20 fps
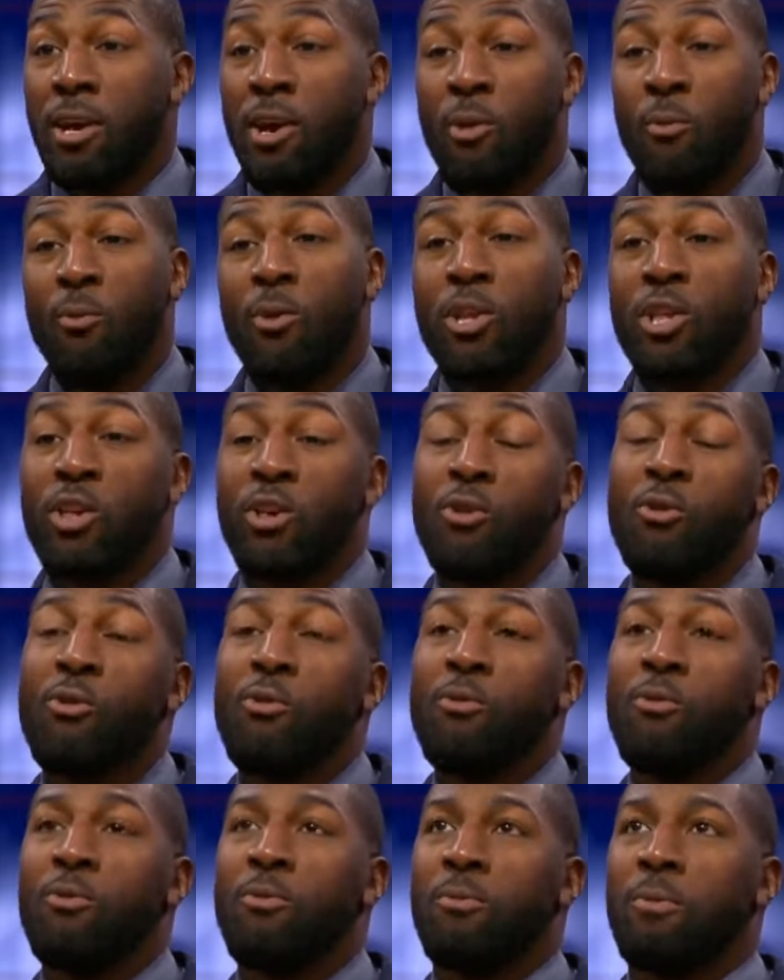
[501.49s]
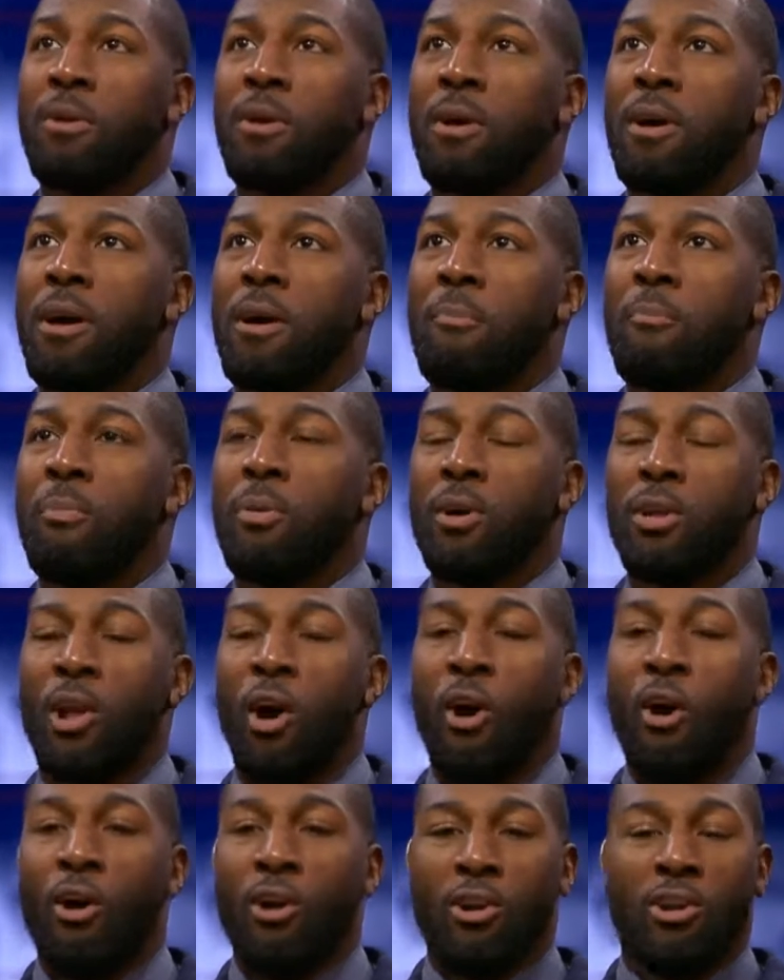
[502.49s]
When you put
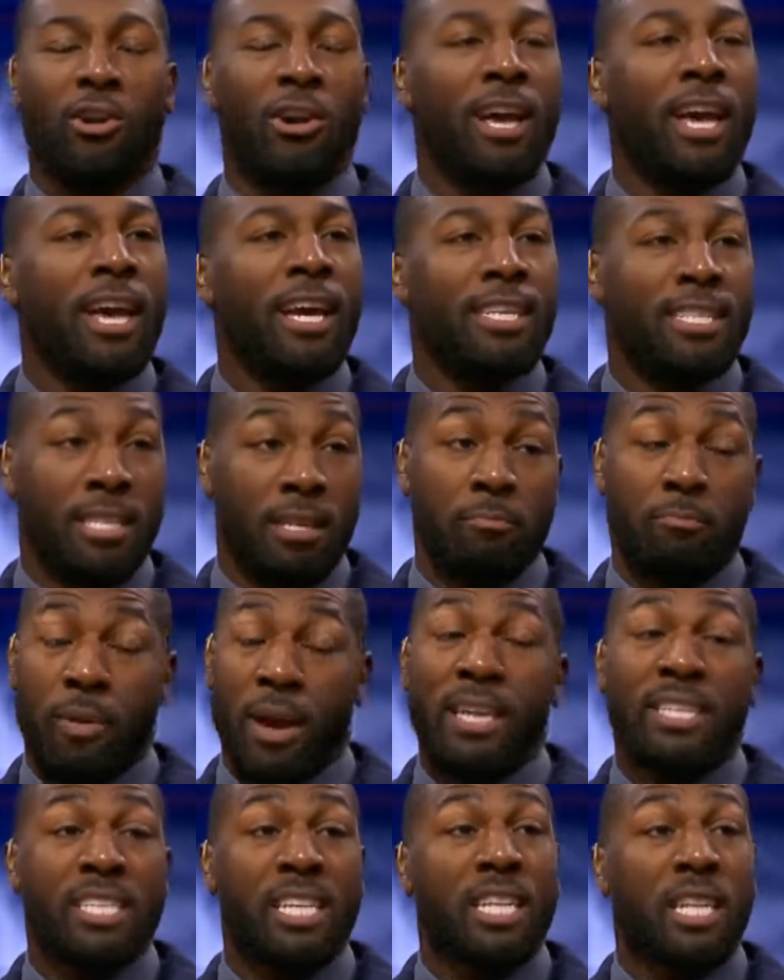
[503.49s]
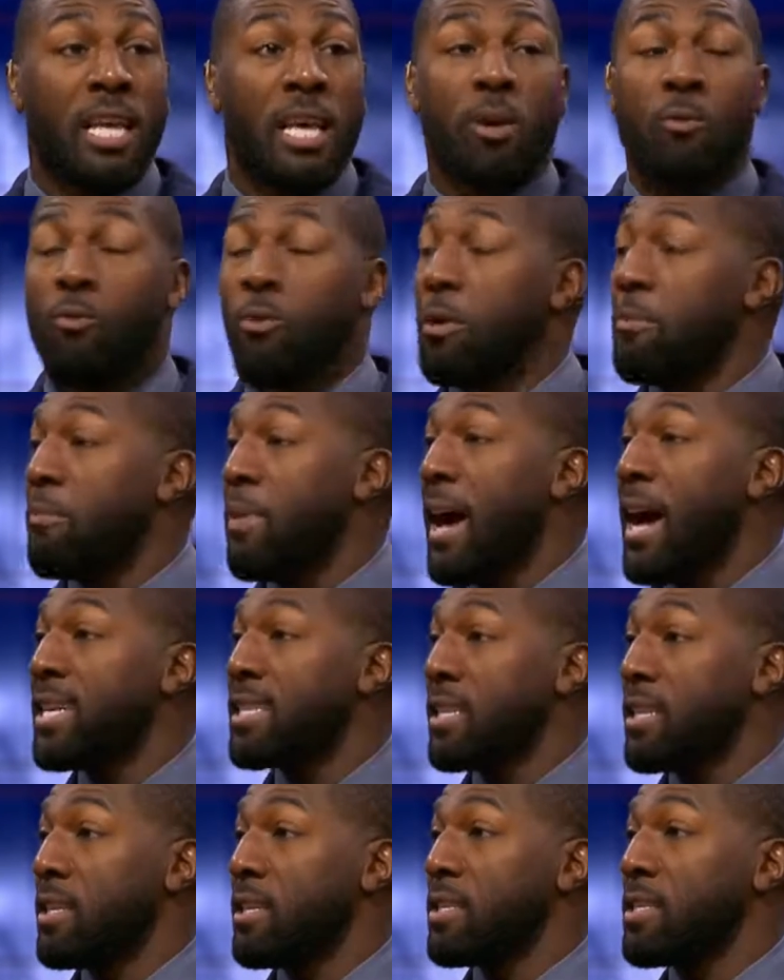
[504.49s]
all your eggs basically in one
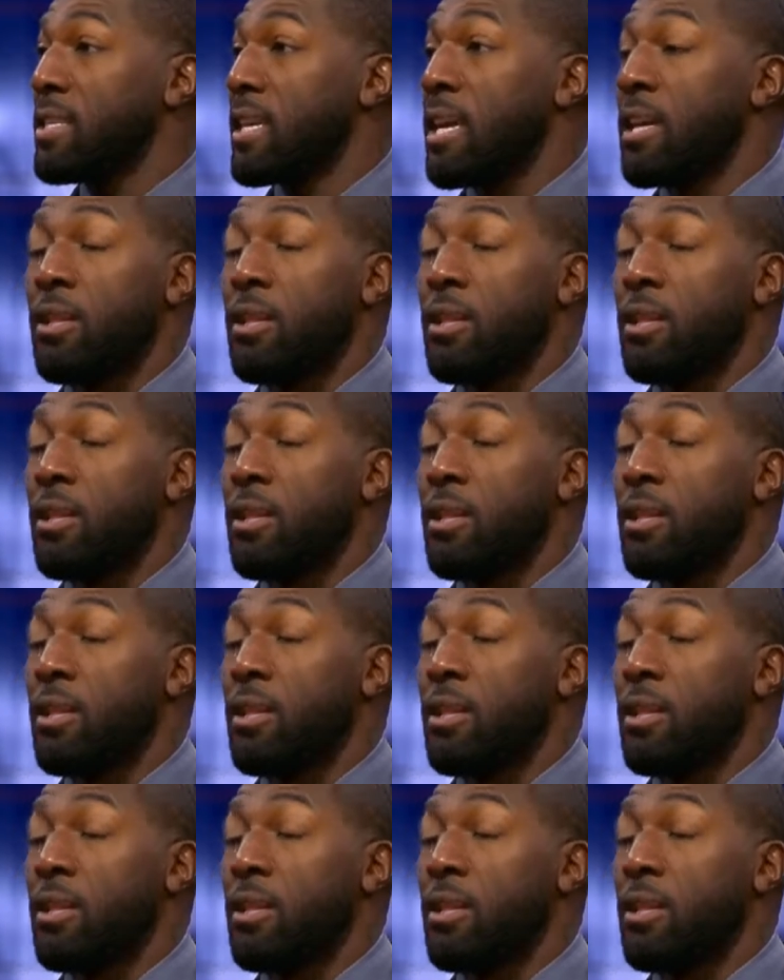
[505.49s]
basket and say,